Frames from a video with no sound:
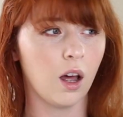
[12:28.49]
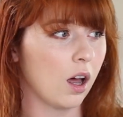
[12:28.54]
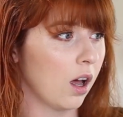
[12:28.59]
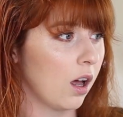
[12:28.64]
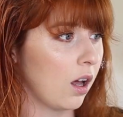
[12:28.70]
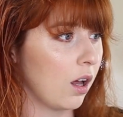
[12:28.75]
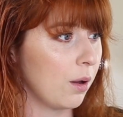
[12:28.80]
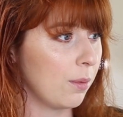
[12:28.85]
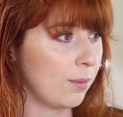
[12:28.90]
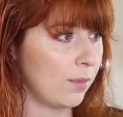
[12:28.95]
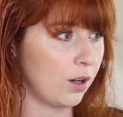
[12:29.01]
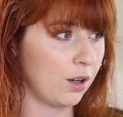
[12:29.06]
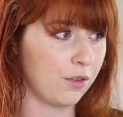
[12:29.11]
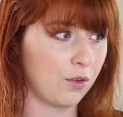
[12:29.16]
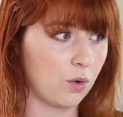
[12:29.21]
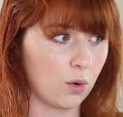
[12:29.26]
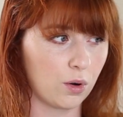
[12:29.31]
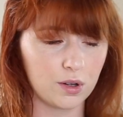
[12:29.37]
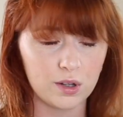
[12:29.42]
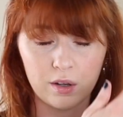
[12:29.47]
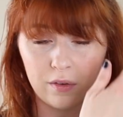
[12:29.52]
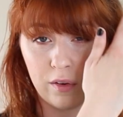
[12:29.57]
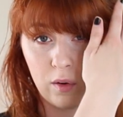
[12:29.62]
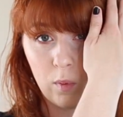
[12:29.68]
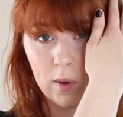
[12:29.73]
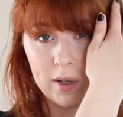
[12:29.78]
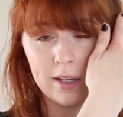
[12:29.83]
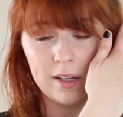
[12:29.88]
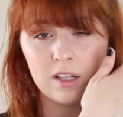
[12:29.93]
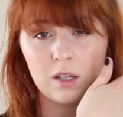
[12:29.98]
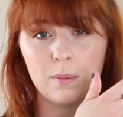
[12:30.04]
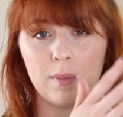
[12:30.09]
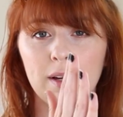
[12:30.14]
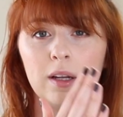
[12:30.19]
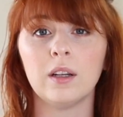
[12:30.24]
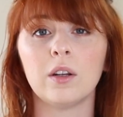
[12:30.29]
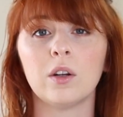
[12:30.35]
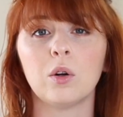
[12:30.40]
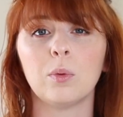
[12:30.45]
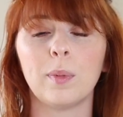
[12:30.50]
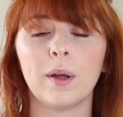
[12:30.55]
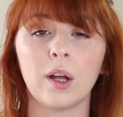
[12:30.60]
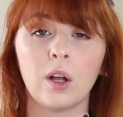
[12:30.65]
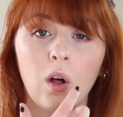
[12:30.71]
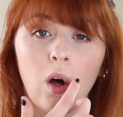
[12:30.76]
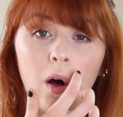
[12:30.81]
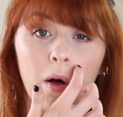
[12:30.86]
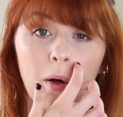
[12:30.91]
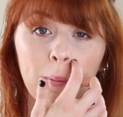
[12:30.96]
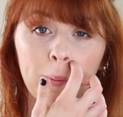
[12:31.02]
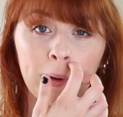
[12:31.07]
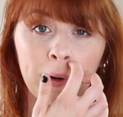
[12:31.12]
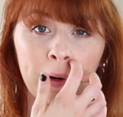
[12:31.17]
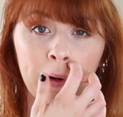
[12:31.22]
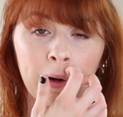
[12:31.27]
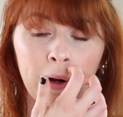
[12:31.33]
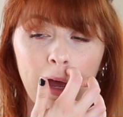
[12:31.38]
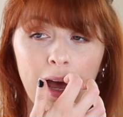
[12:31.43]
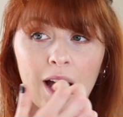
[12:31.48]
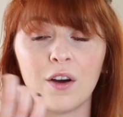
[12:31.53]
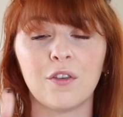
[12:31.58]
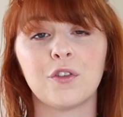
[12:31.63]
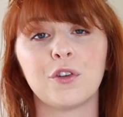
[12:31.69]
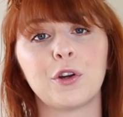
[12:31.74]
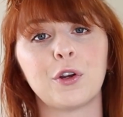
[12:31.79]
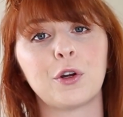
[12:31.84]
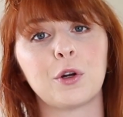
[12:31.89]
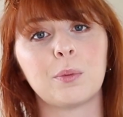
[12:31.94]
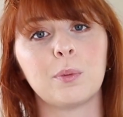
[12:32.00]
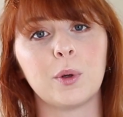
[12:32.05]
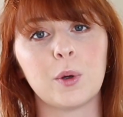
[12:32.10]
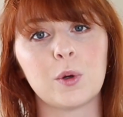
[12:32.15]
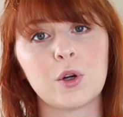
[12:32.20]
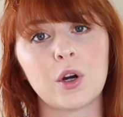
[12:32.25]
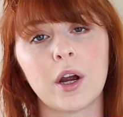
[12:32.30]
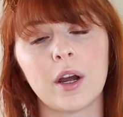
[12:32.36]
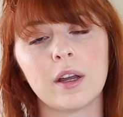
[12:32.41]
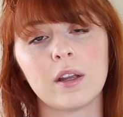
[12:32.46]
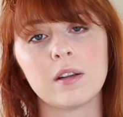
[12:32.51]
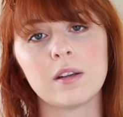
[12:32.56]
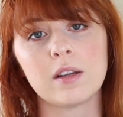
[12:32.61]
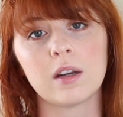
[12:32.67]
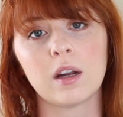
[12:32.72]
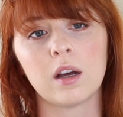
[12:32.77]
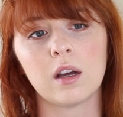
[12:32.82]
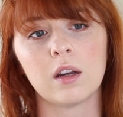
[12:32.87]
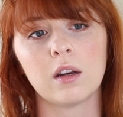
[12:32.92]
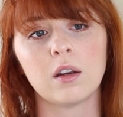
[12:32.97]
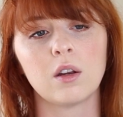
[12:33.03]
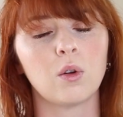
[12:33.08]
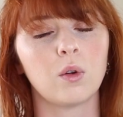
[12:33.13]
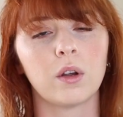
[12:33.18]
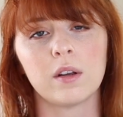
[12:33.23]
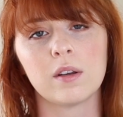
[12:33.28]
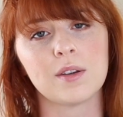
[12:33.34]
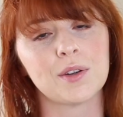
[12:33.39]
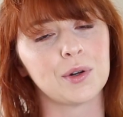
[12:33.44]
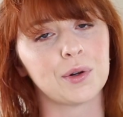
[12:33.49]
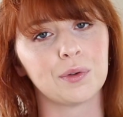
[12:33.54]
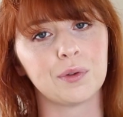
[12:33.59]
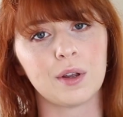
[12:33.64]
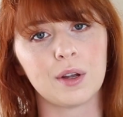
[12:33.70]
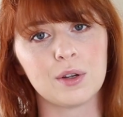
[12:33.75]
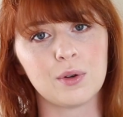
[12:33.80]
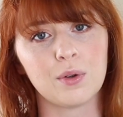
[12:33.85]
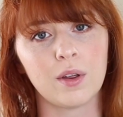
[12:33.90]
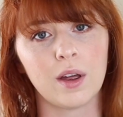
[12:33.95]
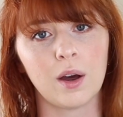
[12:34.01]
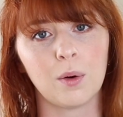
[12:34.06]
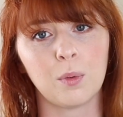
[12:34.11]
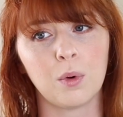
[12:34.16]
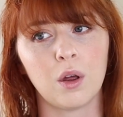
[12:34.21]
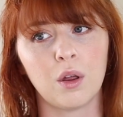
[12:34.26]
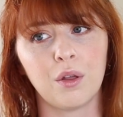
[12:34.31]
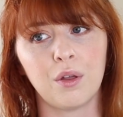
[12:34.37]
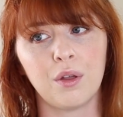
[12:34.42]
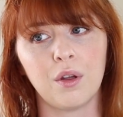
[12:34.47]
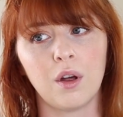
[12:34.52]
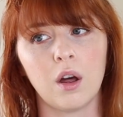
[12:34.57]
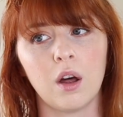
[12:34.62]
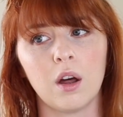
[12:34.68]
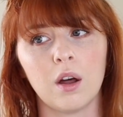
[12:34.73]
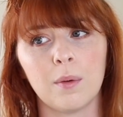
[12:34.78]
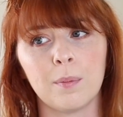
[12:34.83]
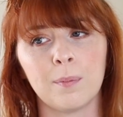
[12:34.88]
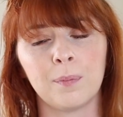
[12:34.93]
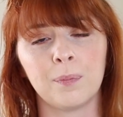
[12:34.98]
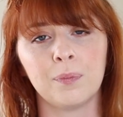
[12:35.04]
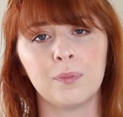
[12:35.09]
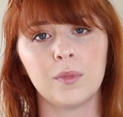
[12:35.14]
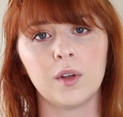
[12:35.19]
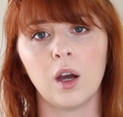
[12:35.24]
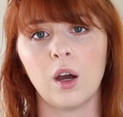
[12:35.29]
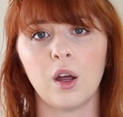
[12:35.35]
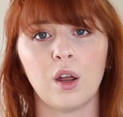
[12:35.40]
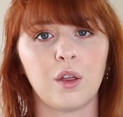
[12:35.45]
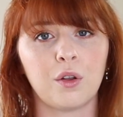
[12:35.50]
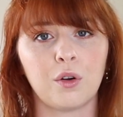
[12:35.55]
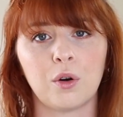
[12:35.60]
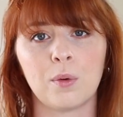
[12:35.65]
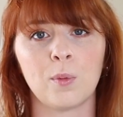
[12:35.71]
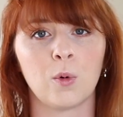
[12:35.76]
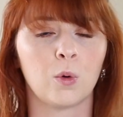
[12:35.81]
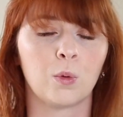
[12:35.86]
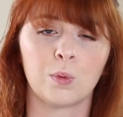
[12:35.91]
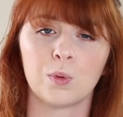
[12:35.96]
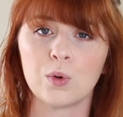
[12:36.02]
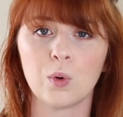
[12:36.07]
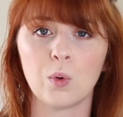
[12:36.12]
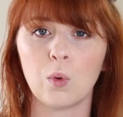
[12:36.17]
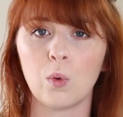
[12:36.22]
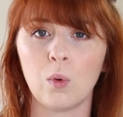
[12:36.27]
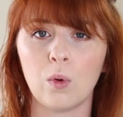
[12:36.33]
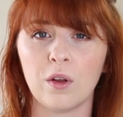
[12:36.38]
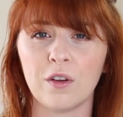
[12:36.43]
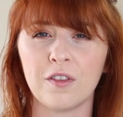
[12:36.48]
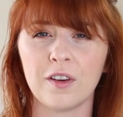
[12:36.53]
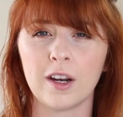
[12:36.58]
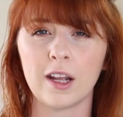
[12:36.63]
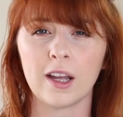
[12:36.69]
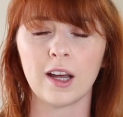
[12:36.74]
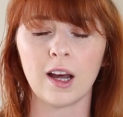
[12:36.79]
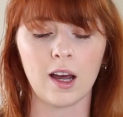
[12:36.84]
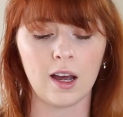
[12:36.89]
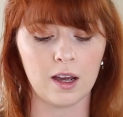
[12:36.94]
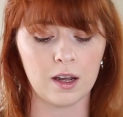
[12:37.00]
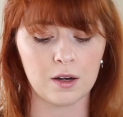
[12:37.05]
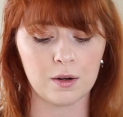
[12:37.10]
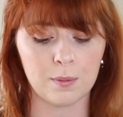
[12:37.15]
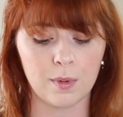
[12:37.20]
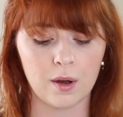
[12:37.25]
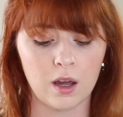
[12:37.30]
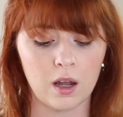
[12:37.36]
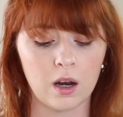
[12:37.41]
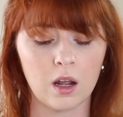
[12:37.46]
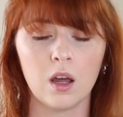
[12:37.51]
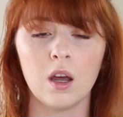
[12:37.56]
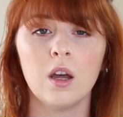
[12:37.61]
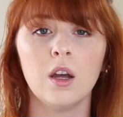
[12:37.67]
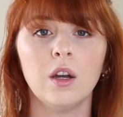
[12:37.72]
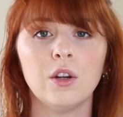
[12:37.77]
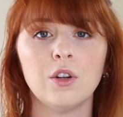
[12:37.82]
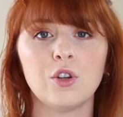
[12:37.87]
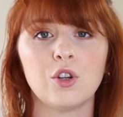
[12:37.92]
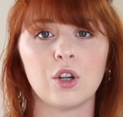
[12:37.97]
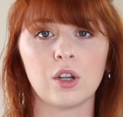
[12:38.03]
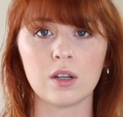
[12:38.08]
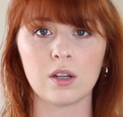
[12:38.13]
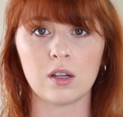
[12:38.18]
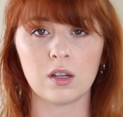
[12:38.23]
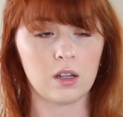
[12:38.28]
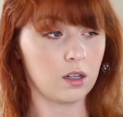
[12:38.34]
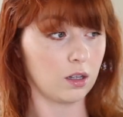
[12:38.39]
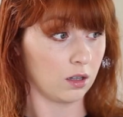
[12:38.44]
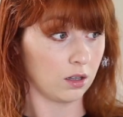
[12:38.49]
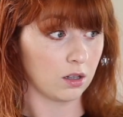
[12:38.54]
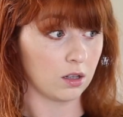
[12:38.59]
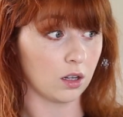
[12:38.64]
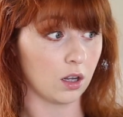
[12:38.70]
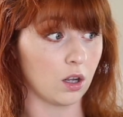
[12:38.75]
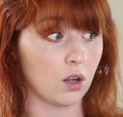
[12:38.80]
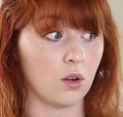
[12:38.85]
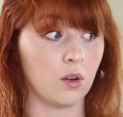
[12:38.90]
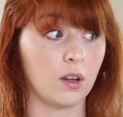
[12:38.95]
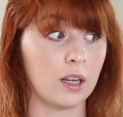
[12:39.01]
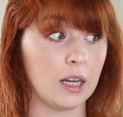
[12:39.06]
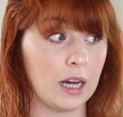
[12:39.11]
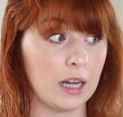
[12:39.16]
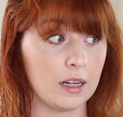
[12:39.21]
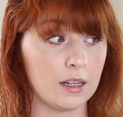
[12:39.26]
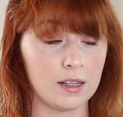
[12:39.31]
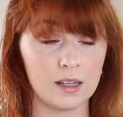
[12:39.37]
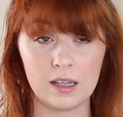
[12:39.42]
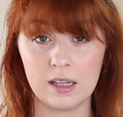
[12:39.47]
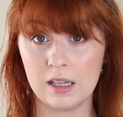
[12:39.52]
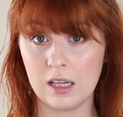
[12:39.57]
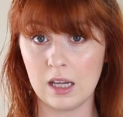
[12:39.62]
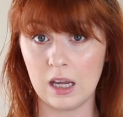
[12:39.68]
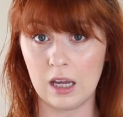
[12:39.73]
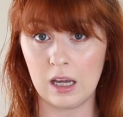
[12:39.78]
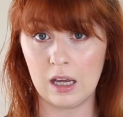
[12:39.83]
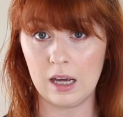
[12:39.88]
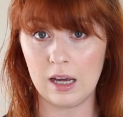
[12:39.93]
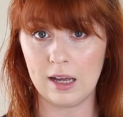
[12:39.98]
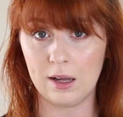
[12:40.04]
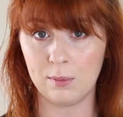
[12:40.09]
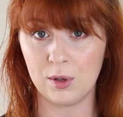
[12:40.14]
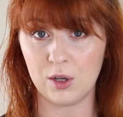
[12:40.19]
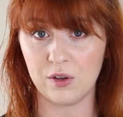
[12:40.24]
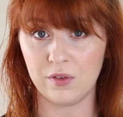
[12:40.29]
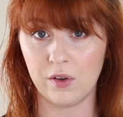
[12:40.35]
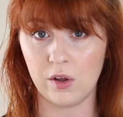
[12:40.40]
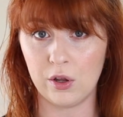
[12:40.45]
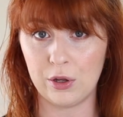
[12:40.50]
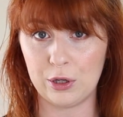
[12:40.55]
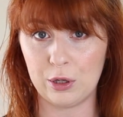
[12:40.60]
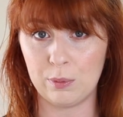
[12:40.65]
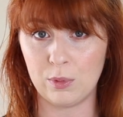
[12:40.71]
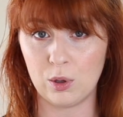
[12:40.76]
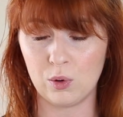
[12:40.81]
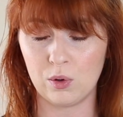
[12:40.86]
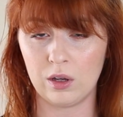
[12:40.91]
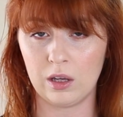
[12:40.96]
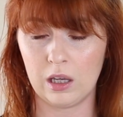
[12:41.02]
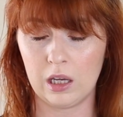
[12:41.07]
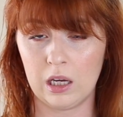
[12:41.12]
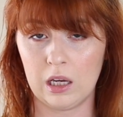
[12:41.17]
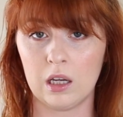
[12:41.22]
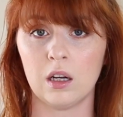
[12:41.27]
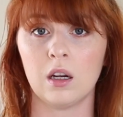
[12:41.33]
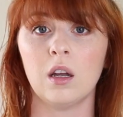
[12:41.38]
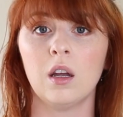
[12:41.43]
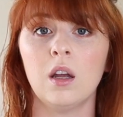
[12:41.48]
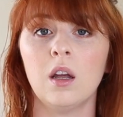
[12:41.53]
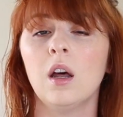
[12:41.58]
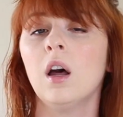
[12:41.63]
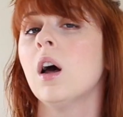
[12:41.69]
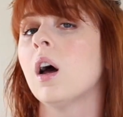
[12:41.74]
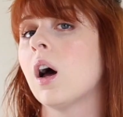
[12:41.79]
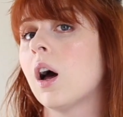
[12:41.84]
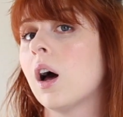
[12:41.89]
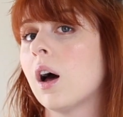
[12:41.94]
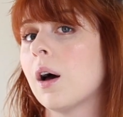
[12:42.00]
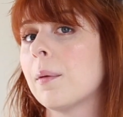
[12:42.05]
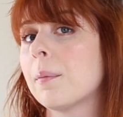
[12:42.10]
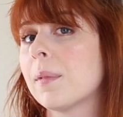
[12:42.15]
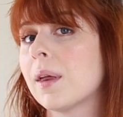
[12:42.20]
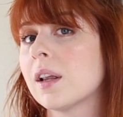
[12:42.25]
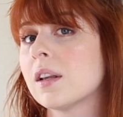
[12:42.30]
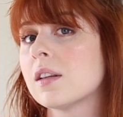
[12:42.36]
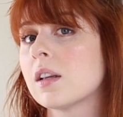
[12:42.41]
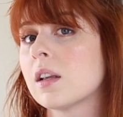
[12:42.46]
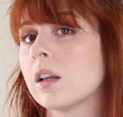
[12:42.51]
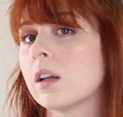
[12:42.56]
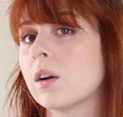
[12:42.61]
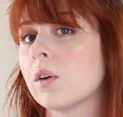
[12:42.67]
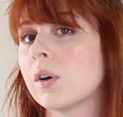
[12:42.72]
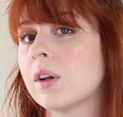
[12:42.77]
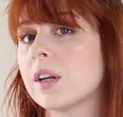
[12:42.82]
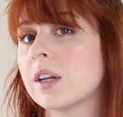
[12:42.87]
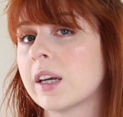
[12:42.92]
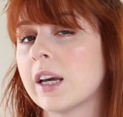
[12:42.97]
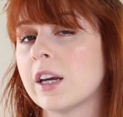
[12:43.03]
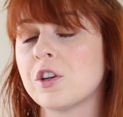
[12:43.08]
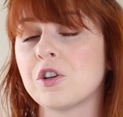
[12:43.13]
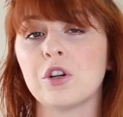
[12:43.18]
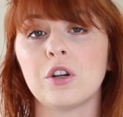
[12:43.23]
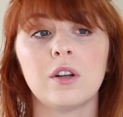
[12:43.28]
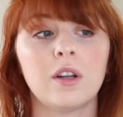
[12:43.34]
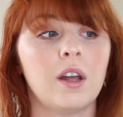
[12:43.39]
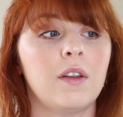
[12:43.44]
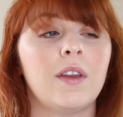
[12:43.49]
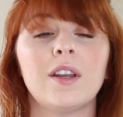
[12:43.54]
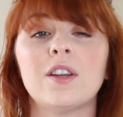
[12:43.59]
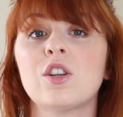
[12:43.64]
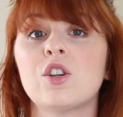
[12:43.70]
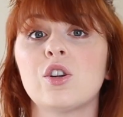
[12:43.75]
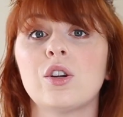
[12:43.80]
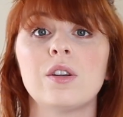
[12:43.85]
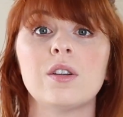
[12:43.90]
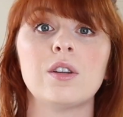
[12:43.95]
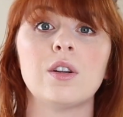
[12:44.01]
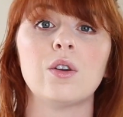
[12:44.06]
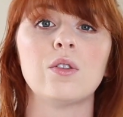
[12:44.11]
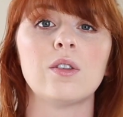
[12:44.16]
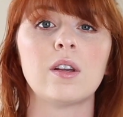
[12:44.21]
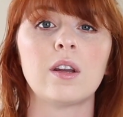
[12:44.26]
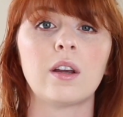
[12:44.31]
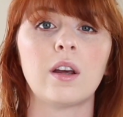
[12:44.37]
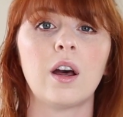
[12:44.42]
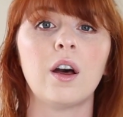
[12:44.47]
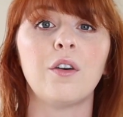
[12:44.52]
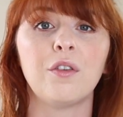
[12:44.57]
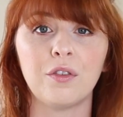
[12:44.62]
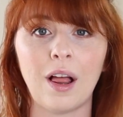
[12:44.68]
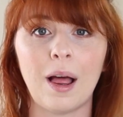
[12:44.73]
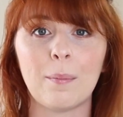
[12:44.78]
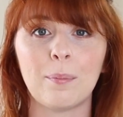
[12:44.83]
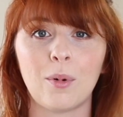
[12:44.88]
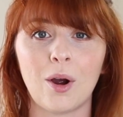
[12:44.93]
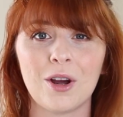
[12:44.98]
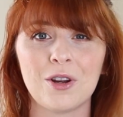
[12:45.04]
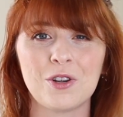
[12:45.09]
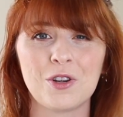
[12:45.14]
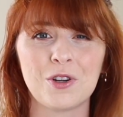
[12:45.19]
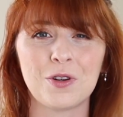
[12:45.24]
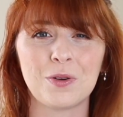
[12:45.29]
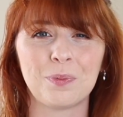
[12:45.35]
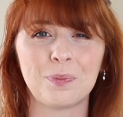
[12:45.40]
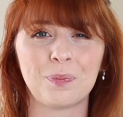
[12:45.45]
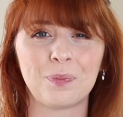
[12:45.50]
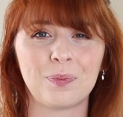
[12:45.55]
Of course, if you want it to be a little bit calmer after your blow dry is done, you can certainly do that with a thermal tool of any kind, but just so you can kind of see how much volume you can get, that's a little indication, and that's just using a flat brush.